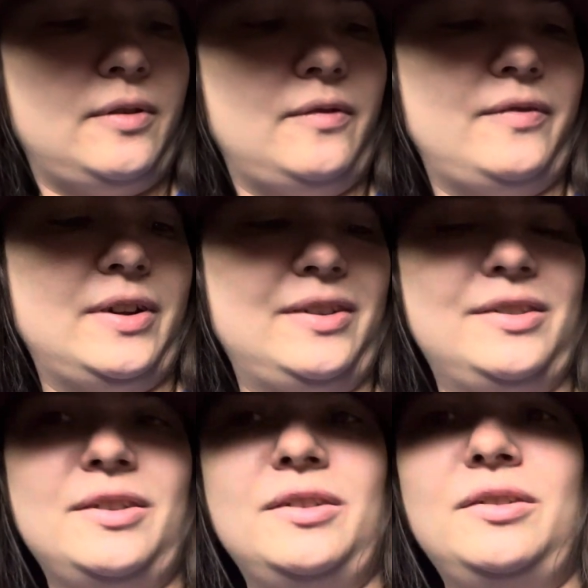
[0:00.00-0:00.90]
In fact, it's
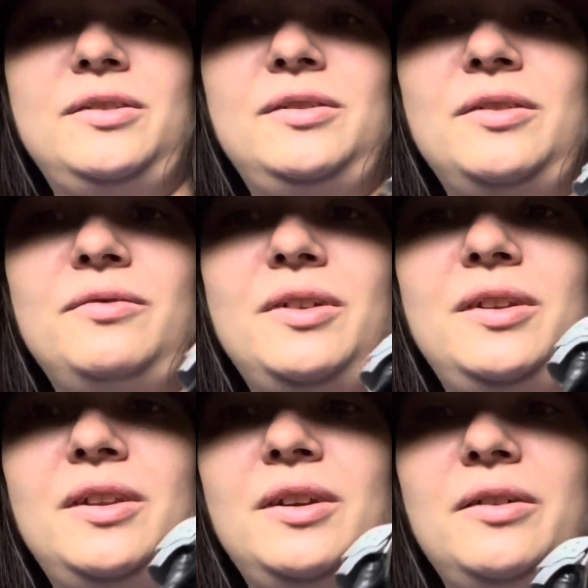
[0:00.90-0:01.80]
undone right
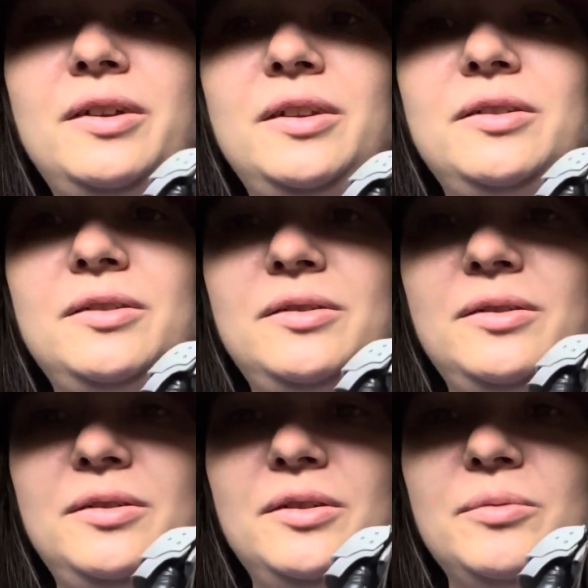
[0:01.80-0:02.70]
now. I didn't
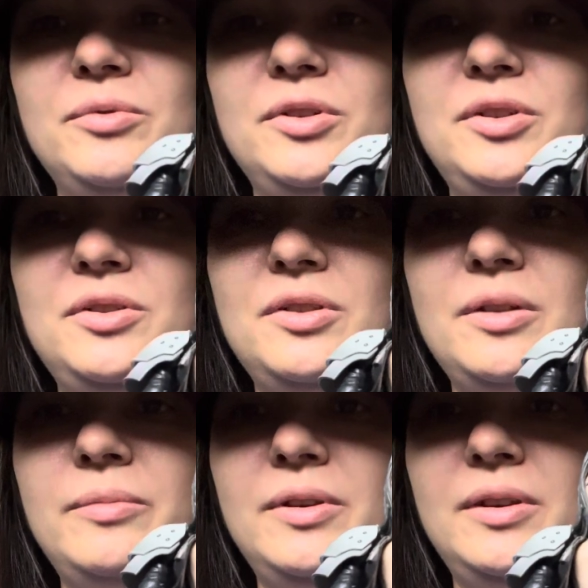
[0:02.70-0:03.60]
deliberately do that,
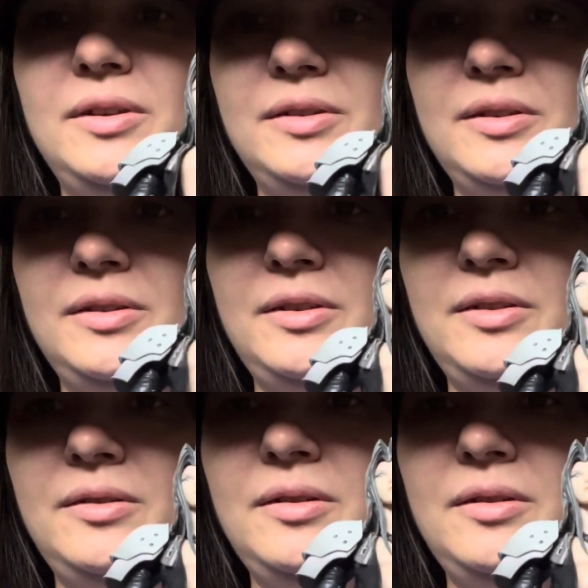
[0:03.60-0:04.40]
but it is undone.